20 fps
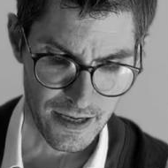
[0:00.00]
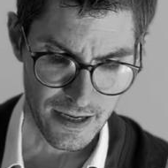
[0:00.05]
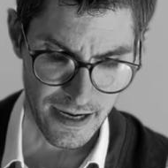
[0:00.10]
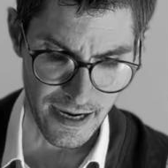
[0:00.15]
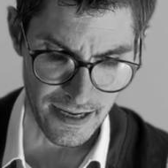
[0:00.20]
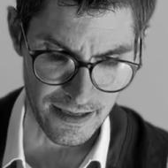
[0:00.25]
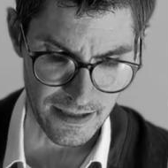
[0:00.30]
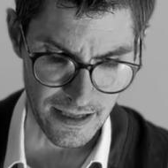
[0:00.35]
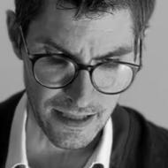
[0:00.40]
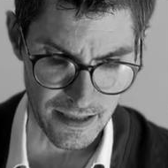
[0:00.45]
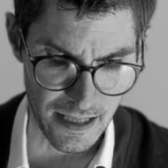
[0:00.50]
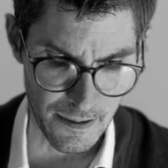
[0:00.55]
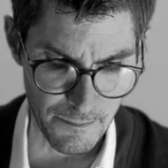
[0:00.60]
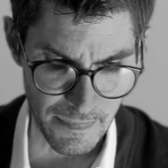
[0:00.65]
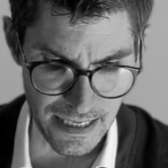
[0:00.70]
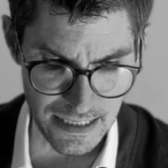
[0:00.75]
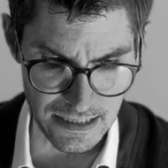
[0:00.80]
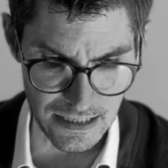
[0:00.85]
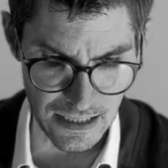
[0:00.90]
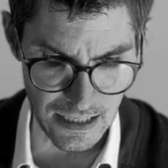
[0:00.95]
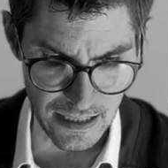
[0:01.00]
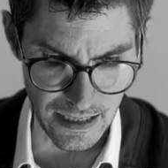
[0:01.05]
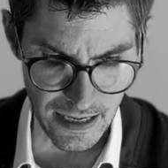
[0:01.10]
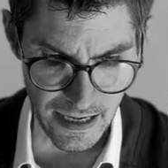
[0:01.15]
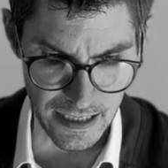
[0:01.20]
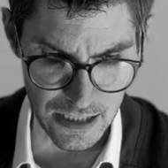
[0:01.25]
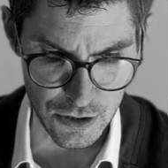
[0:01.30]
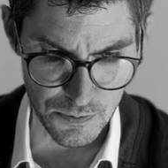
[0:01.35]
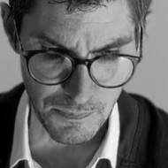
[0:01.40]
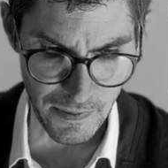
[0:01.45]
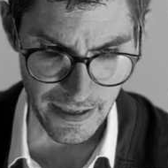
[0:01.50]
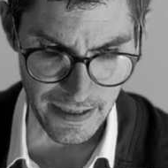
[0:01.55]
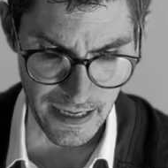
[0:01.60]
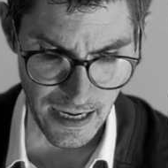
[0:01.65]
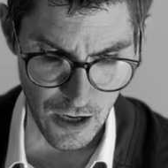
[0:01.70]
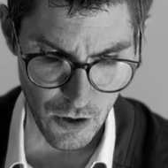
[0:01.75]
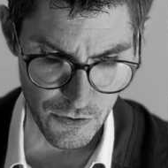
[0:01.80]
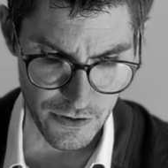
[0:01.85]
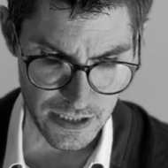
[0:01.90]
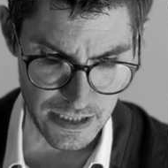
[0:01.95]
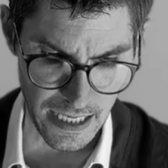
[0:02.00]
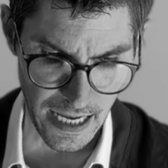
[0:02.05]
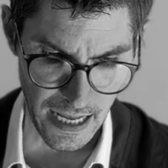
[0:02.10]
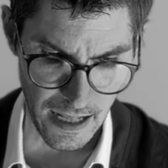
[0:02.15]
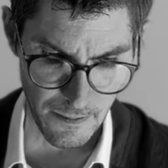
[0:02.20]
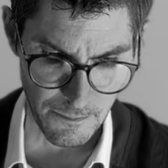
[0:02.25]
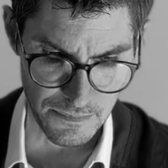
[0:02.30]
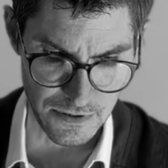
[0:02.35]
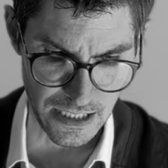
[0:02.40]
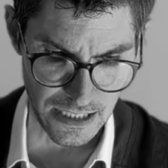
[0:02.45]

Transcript: And then basically I explain how this helps.